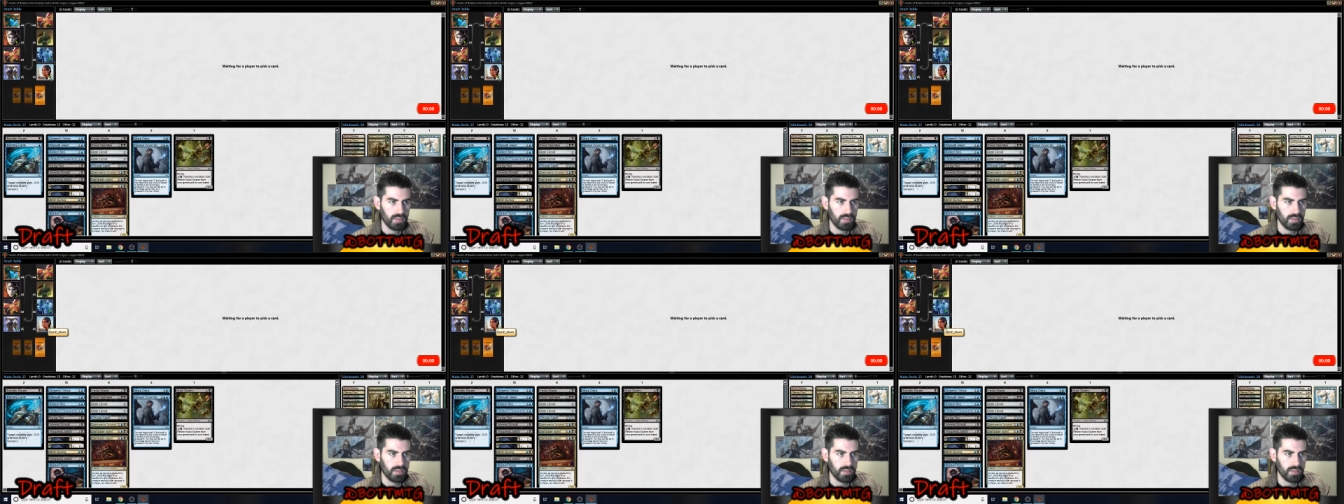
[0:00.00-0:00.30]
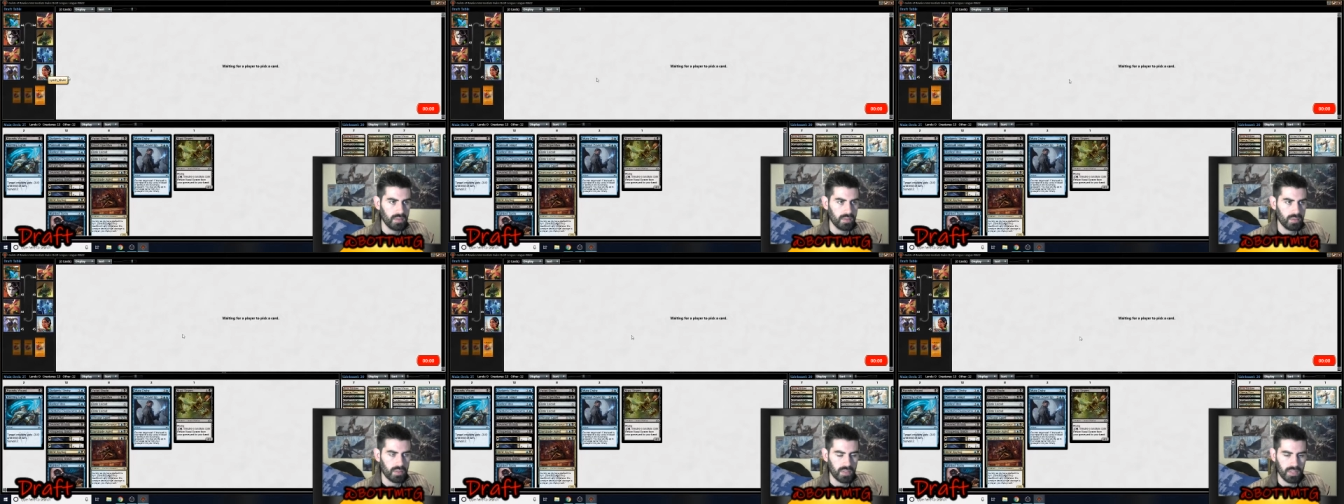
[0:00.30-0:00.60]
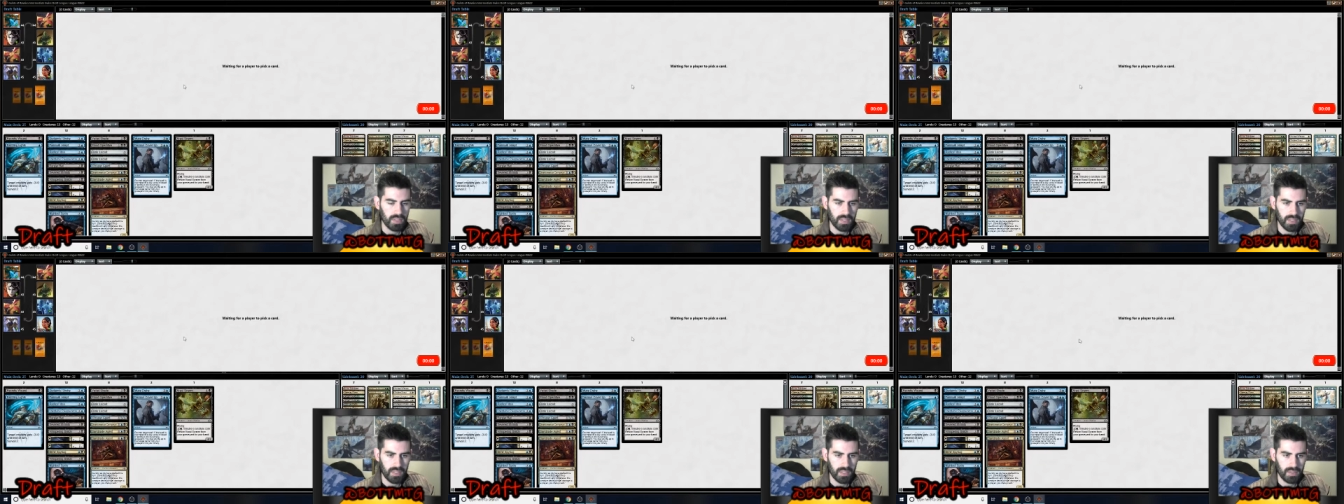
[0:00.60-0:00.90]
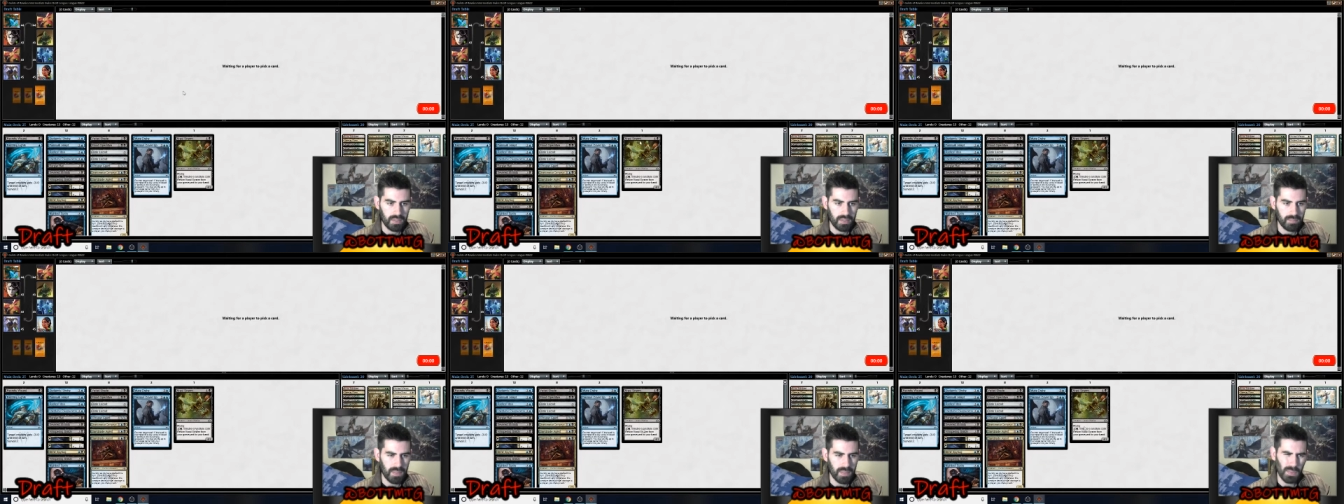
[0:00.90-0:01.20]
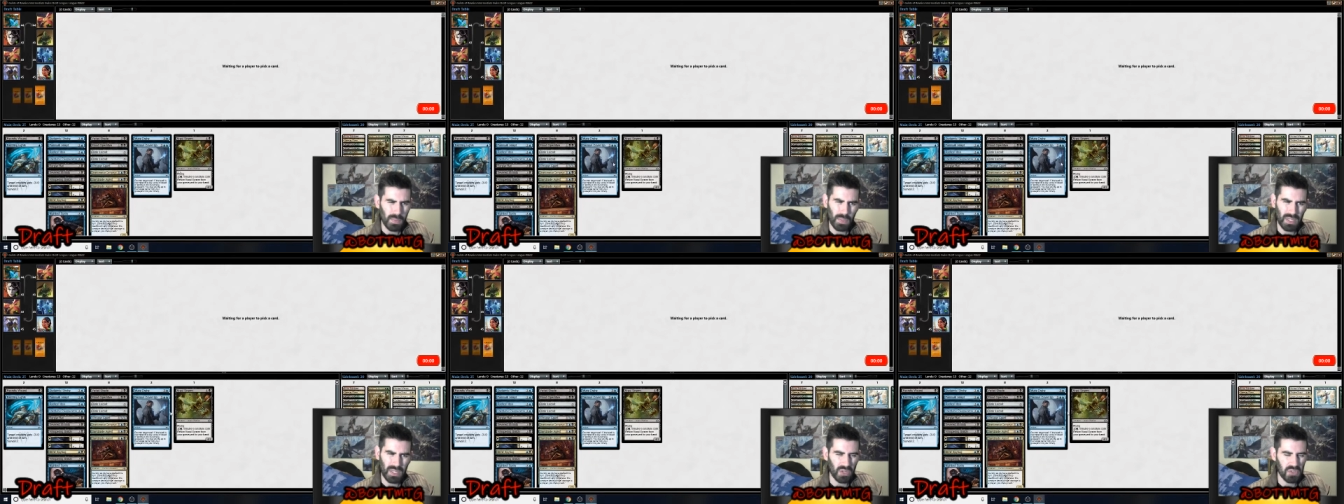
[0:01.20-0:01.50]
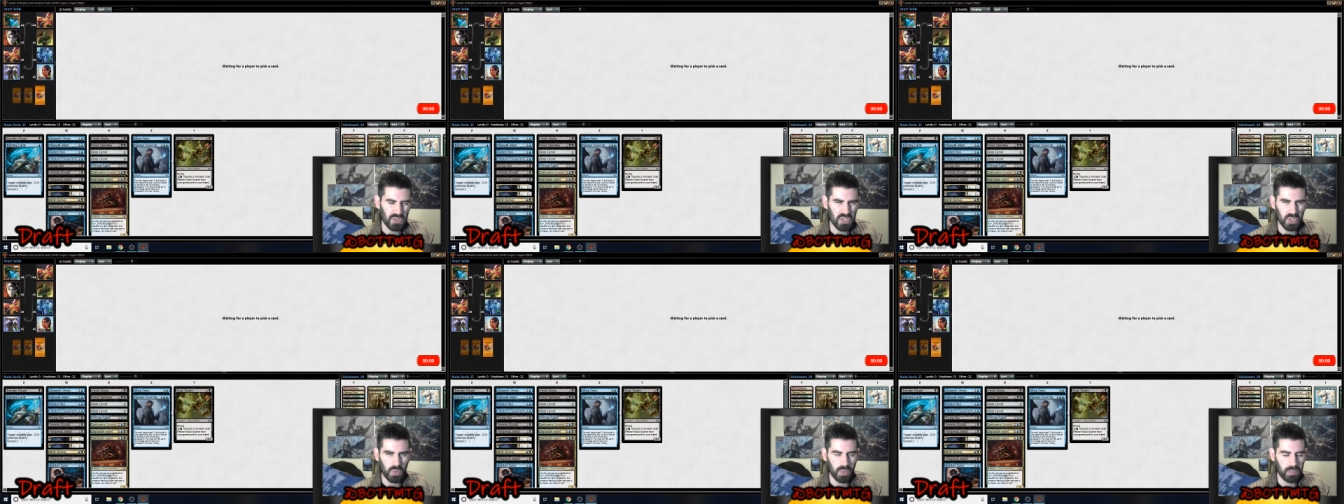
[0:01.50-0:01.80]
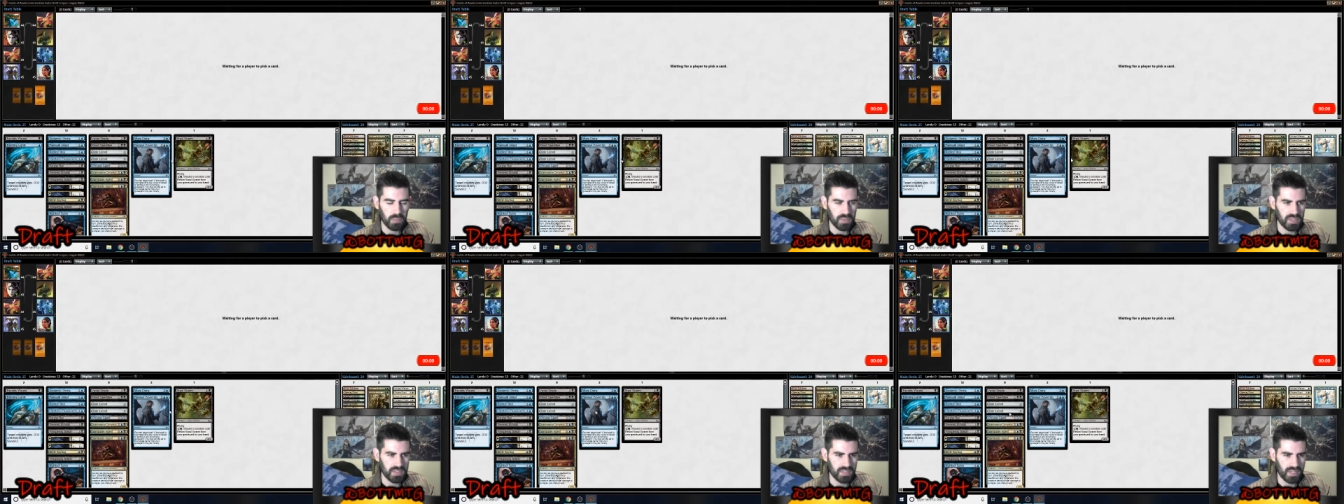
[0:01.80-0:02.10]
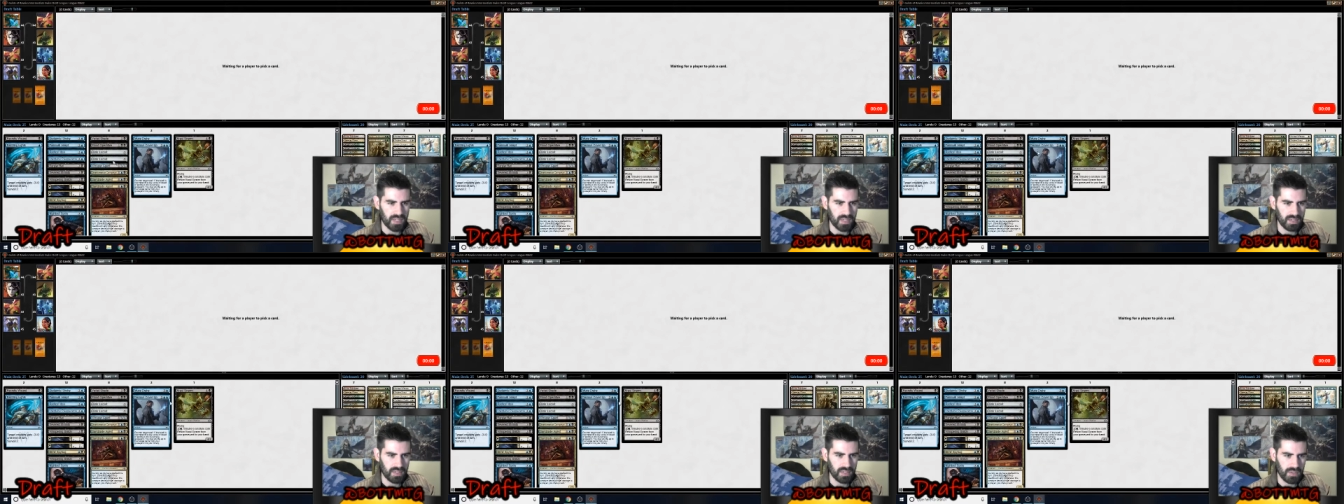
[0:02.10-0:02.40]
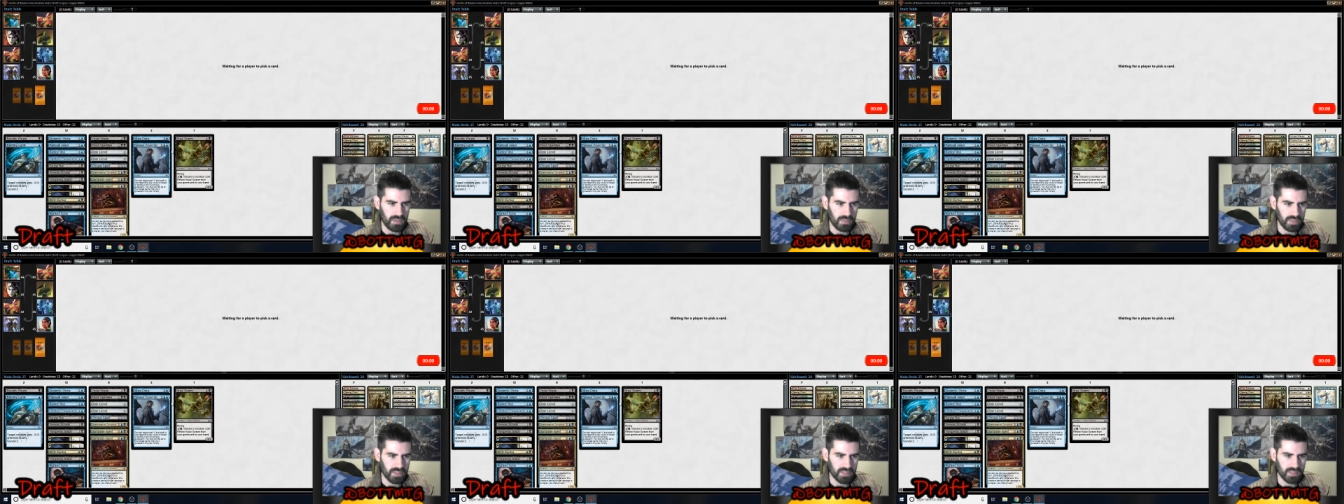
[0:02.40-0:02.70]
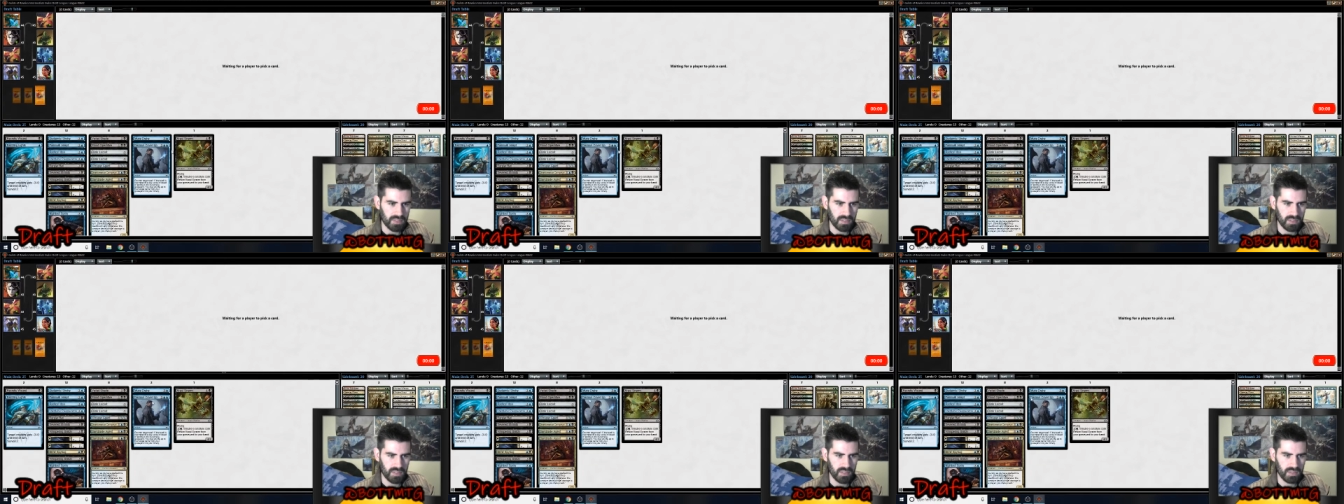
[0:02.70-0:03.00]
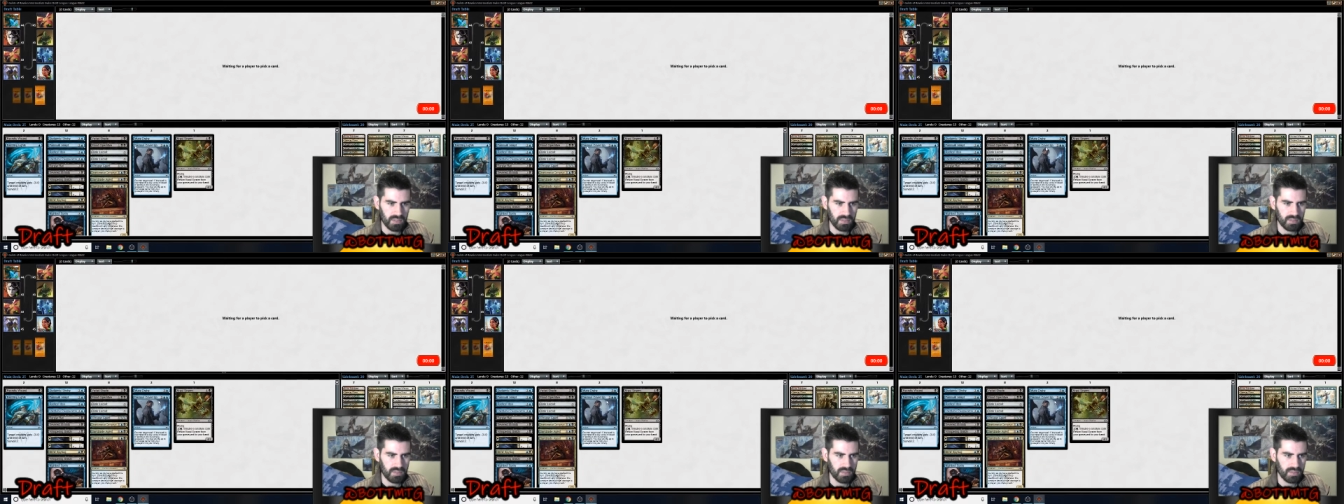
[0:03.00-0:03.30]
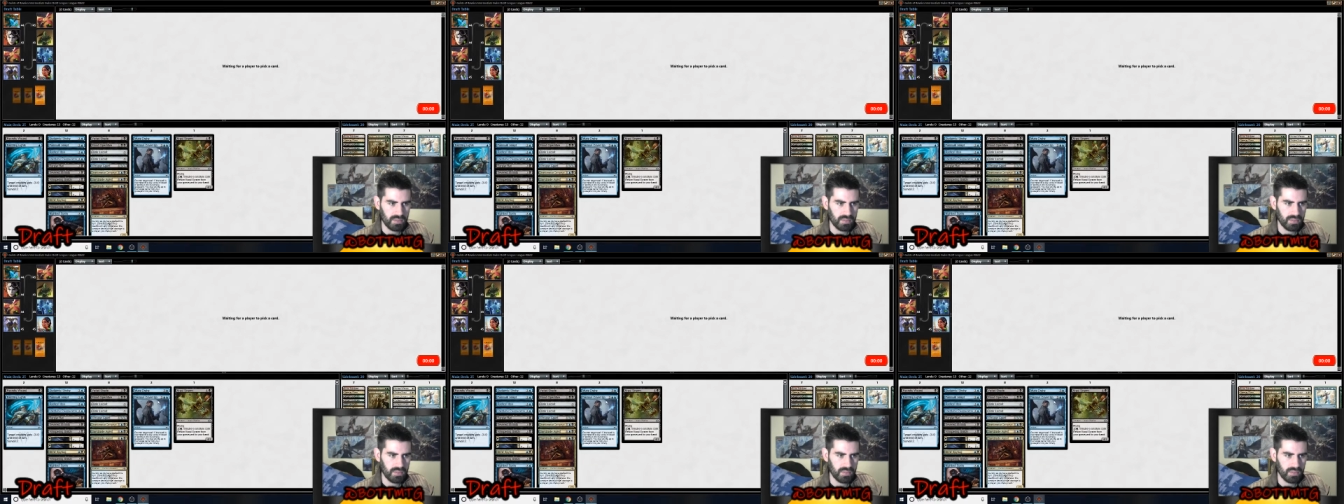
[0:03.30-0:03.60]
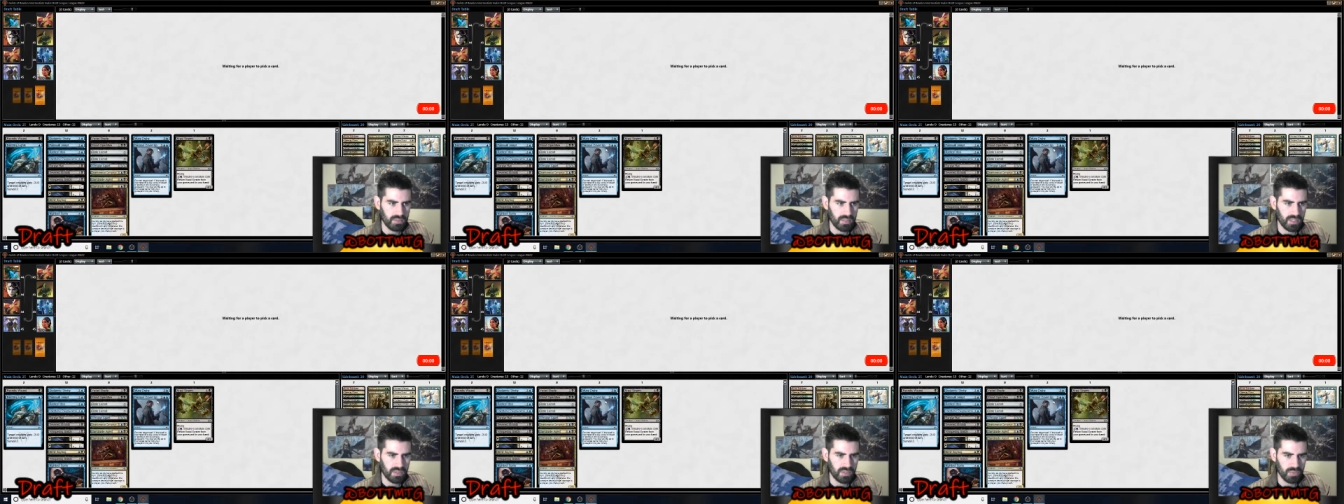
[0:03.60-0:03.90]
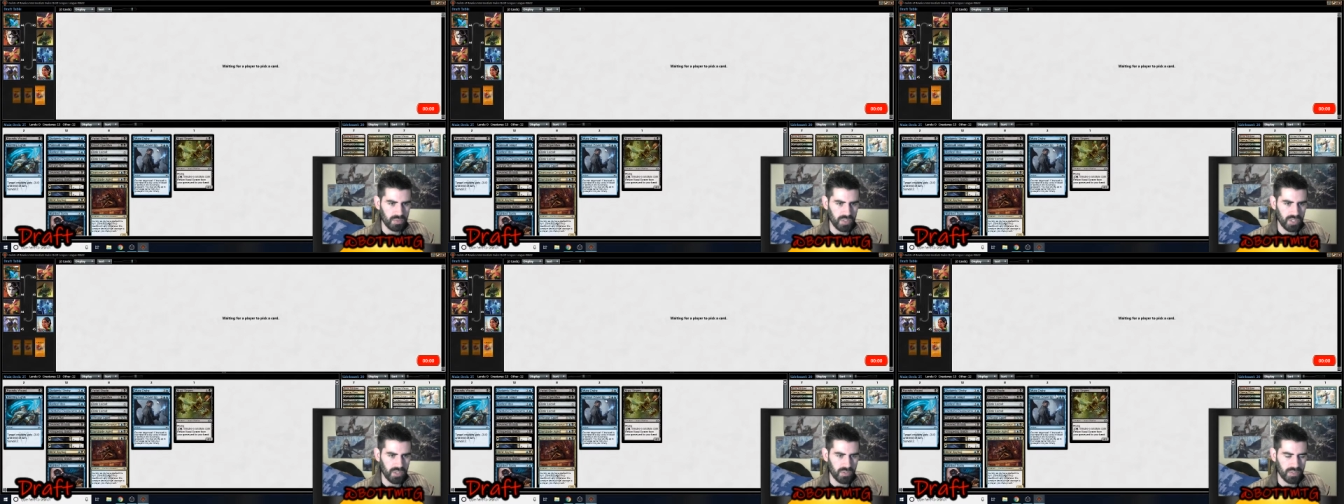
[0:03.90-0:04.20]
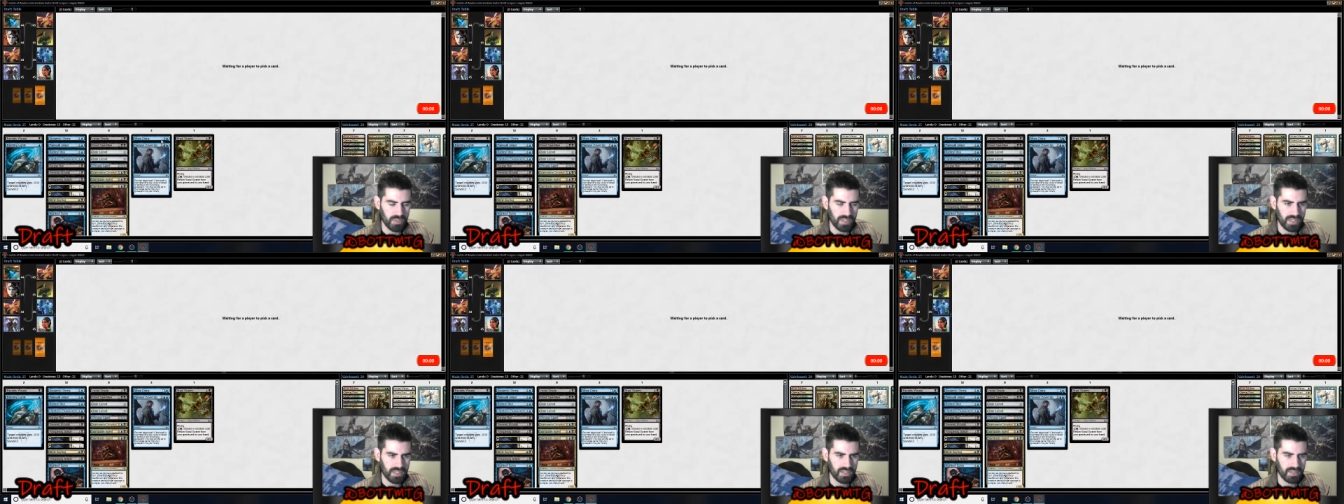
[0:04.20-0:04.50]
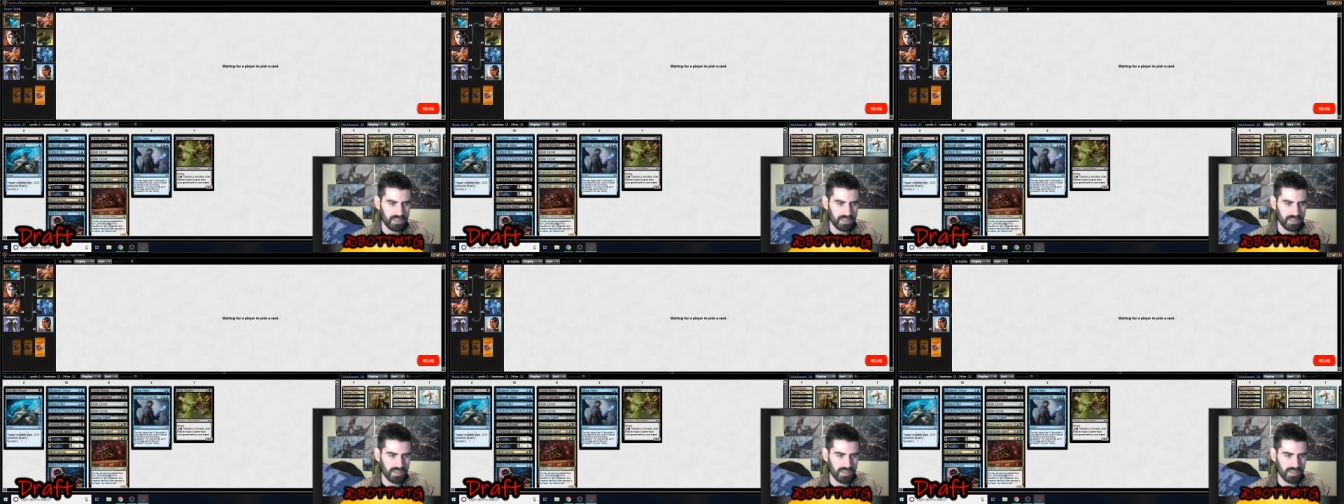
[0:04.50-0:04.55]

Okay, maybe we can go 2-1 with this deck. I don't think it's a 3-0 deck.